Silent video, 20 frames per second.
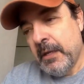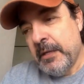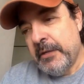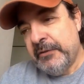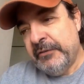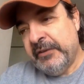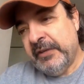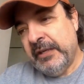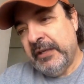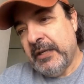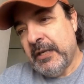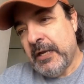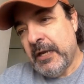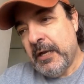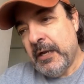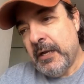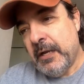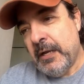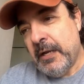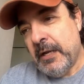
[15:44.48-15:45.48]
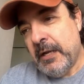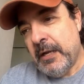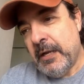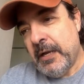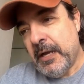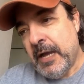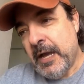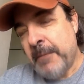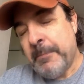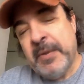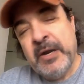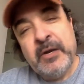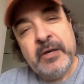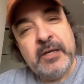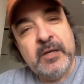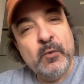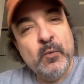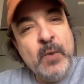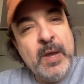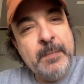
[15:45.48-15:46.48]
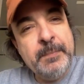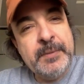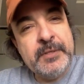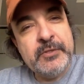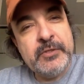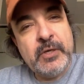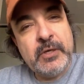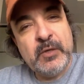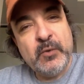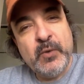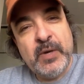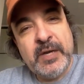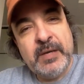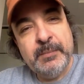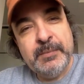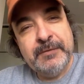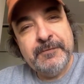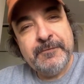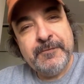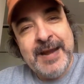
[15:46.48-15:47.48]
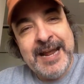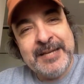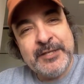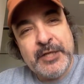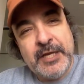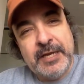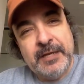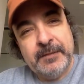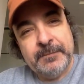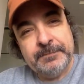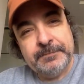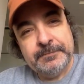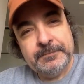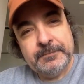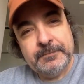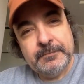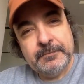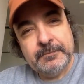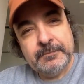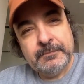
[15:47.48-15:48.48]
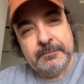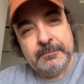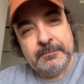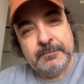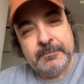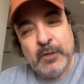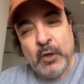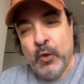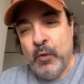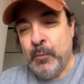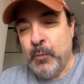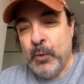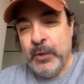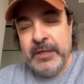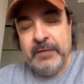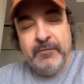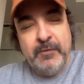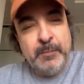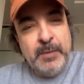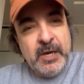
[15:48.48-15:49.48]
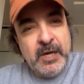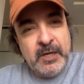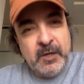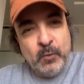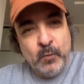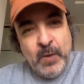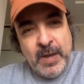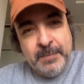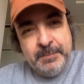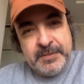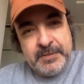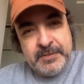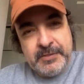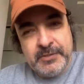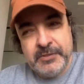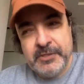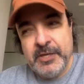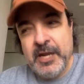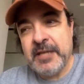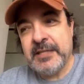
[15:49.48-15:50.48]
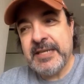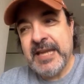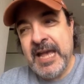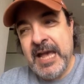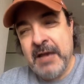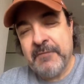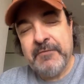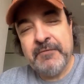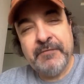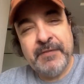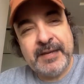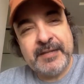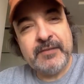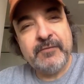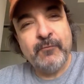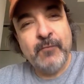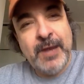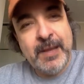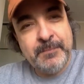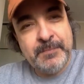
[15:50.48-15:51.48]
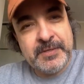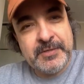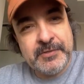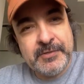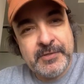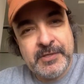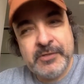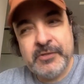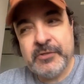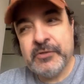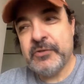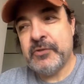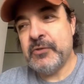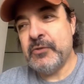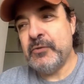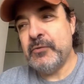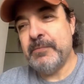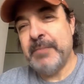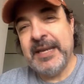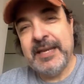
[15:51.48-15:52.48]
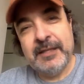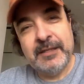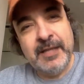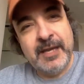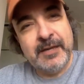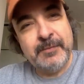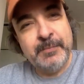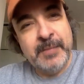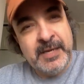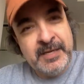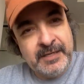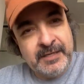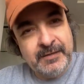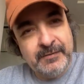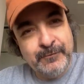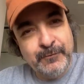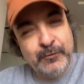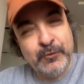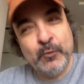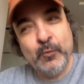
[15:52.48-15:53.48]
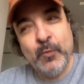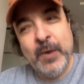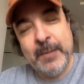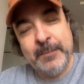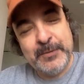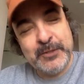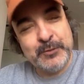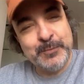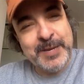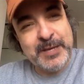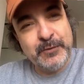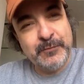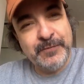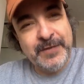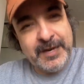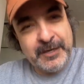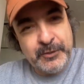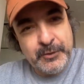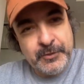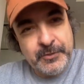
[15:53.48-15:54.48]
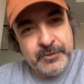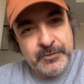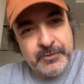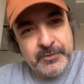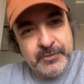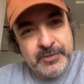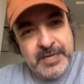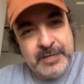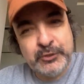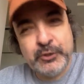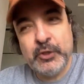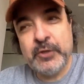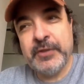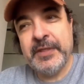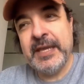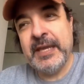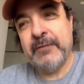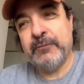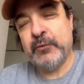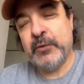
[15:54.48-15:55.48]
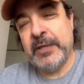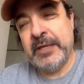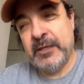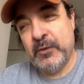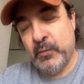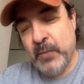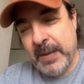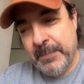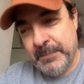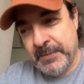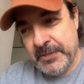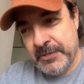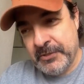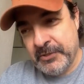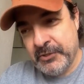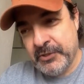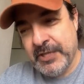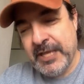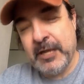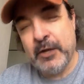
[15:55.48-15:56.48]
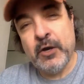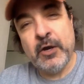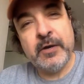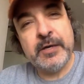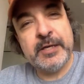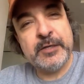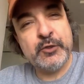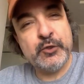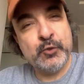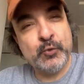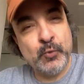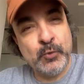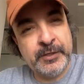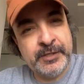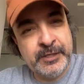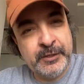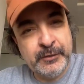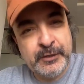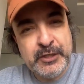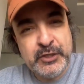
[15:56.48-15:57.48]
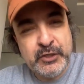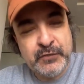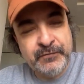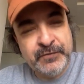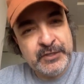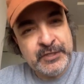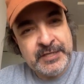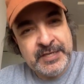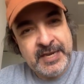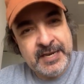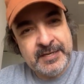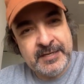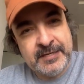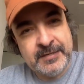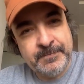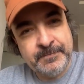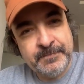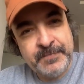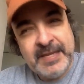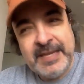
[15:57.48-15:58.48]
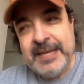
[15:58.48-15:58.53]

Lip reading: See, American weapons are incredibly fragile. The whole point of American weapons is not to have effective weapons. It's to make a lot of money for the weapons manufacturers. And so they have created weapons that are extraordinarily sophisticated,